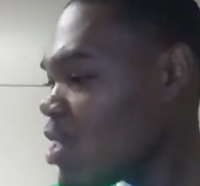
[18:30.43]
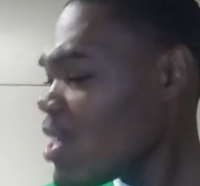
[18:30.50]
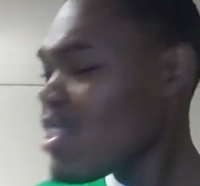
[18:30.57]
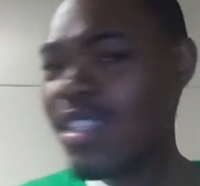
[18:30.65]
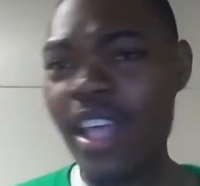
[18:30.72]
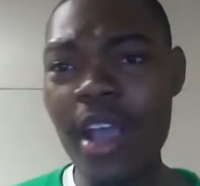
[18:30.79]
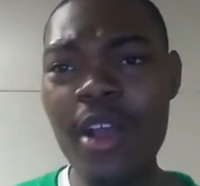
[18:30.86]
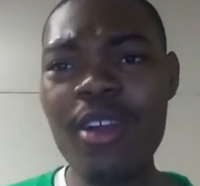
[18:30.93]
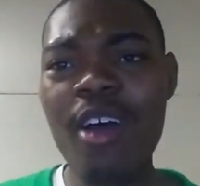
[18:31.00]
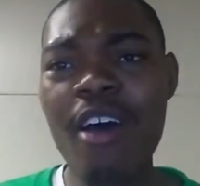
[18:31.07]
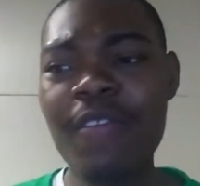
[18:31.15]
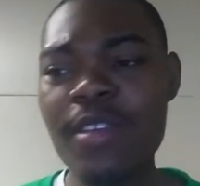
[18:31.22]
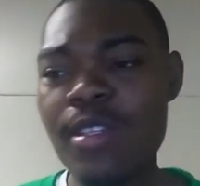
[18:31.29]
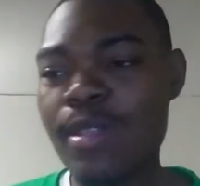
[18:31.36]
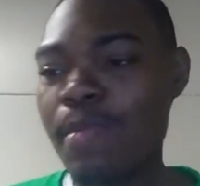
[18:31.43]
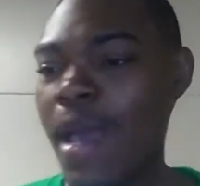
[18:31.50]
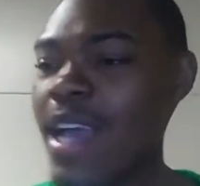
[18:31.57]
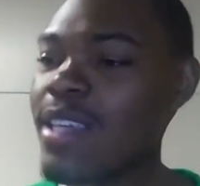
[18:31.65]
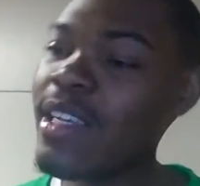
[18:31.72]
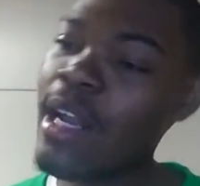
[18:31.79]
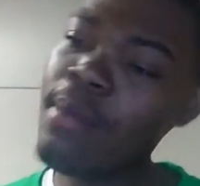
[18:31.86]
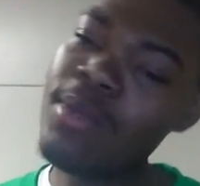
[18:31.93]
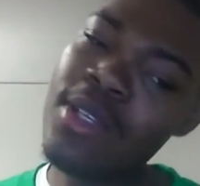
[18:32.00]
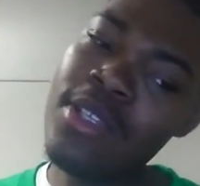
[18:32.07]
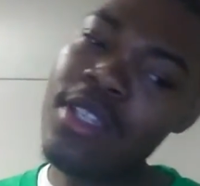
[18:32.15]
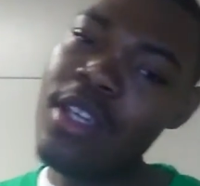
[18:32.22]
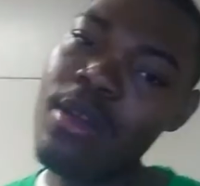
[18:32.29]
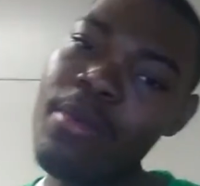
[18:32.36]
Just staring off in space. And I'm
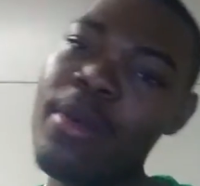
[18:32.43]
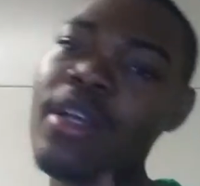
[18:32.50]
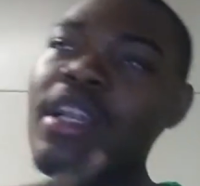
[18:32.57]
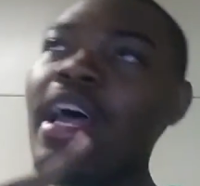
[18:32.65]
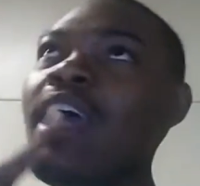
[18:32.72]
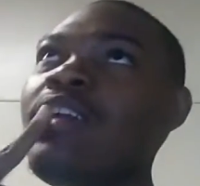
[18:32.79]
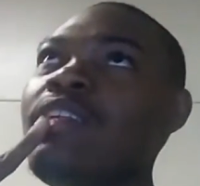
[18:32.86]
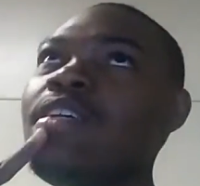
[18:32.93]
just sitting up here like,